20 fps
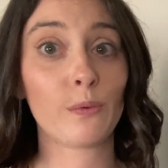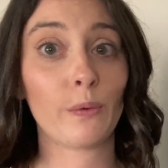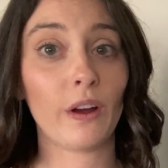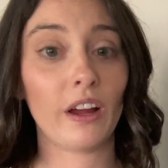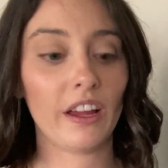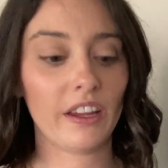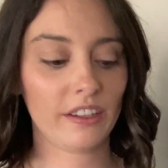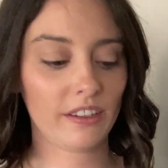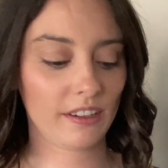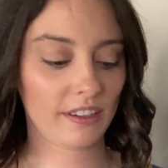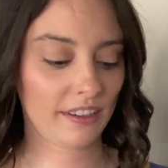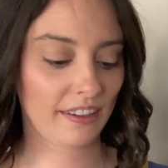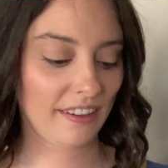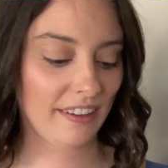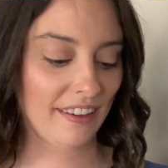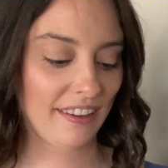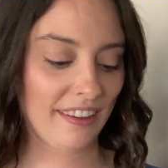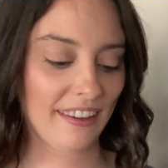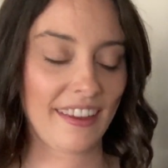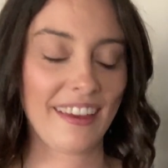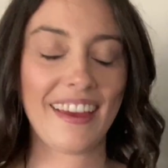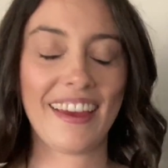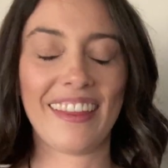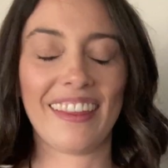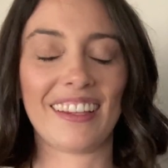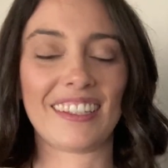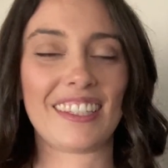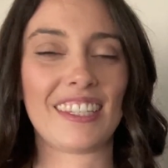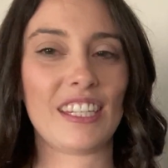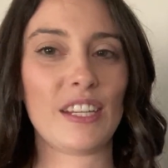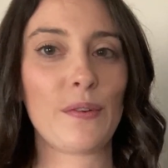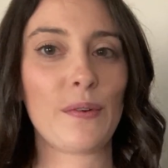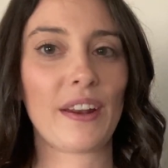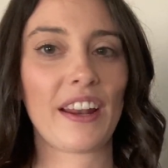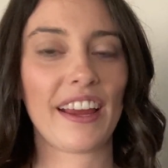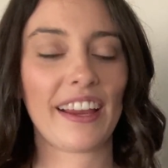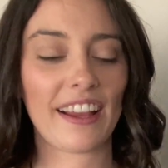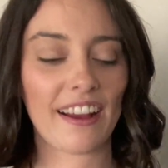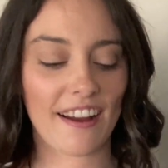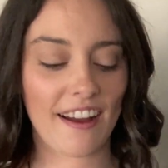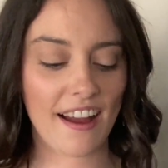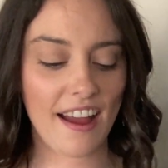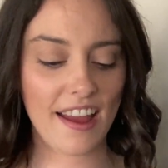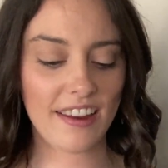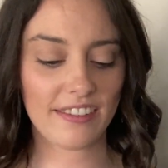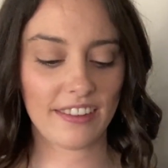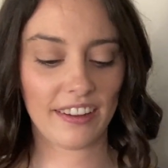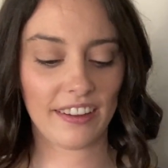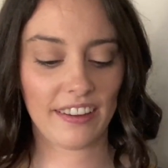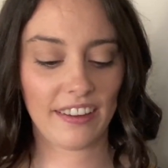one. Let's see what I got.